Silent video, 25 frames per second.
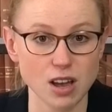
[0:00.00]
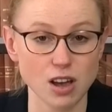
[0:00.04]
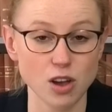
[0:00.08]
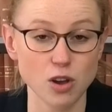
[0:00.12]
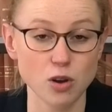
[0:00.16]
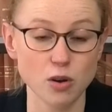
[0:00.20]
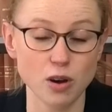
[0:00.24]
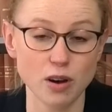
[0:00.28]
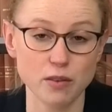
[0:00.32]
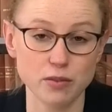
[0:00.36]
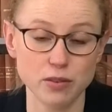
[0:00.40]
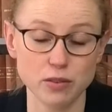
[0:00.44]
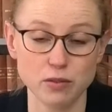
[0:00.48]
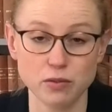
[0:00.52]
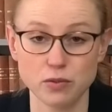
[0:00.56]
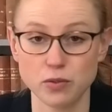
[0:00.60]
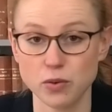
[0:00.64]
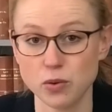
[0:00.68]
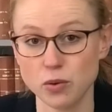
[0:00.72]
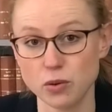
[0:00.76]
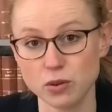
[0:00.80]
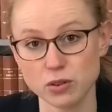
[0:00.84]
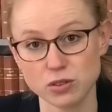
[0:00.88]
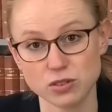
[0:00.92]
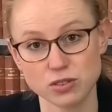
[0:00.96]
who have
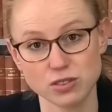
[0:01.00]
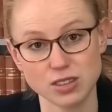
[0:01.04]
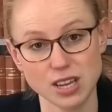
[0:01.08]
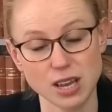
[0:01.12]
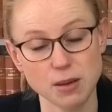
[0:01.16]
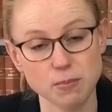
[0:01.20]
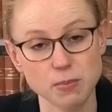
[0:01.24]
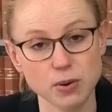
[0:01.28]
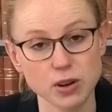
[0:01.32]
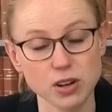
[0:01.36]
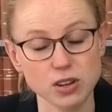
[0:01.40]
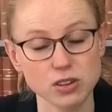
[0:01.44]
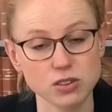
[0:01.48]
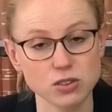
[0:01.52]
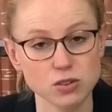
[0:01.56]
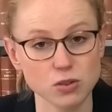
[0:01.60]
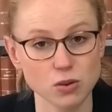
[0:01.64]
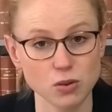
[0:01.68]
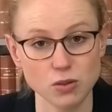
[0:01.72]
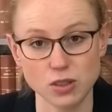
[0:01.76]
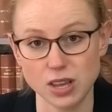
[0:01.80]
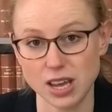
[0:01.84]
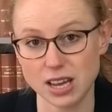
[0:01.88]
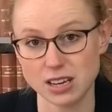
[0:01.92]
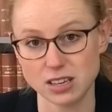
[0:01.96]
enforced CPUT
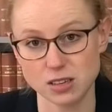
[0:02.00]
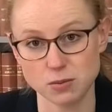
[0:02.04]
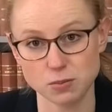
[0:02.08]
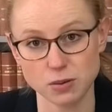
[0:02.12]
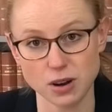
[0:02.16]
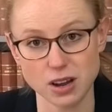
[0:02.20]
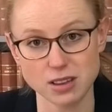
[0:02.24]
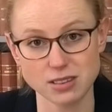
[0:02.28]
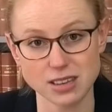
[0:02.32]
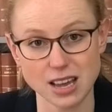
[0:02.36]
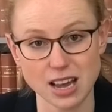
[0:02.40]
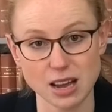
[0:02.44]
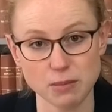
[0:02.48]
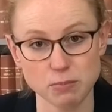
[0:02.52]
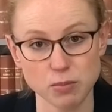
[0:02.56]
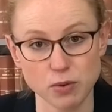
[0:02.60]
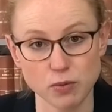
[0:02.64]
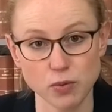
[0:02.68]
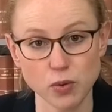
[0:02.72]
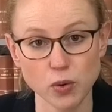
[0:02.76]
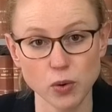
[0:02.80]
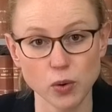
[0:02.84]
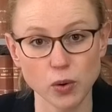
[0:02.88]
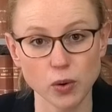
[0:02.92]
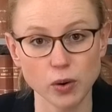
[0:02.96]
or the Enterprise Act
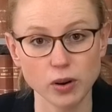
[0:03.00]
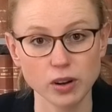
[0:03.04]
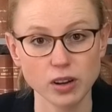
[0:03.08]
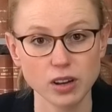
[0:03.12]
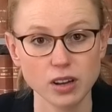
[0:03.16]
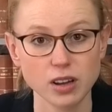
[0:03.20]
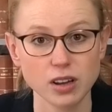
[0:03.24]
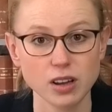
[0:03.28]
before.